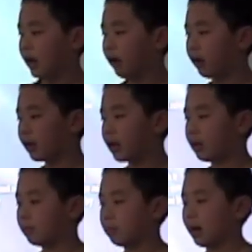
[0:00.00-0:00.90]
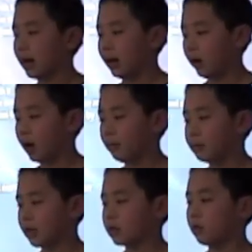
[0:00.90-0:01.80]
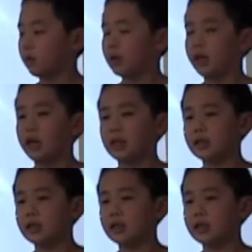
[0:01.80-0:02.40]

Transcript: How I keep my objects organized.